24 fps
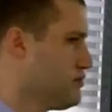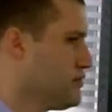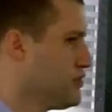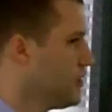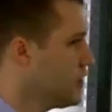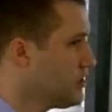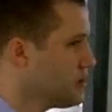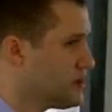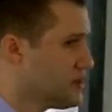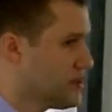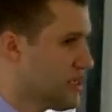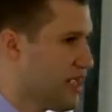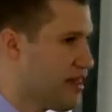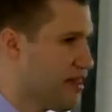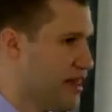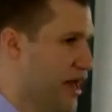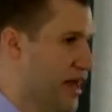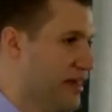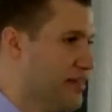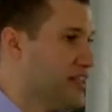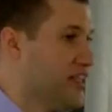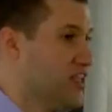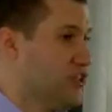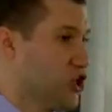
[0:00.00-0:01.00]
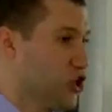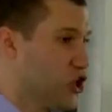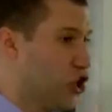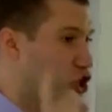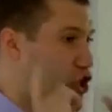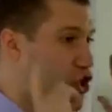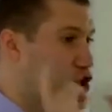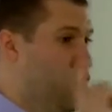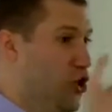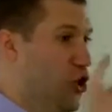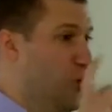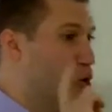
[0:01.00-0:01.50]
He doesn't say that. There's a
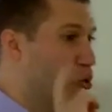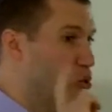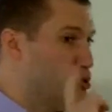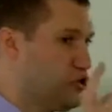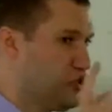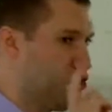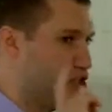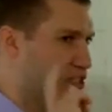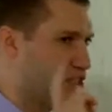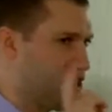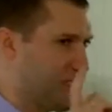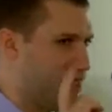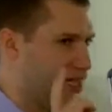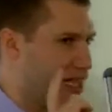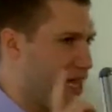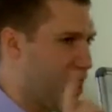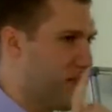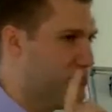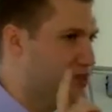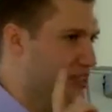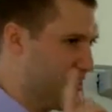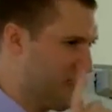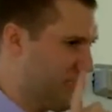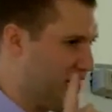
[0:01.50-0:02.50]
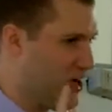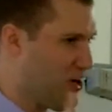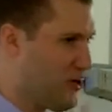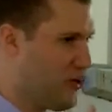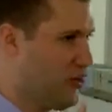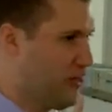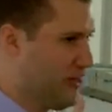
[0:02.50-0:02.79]
huge disclaimer stuck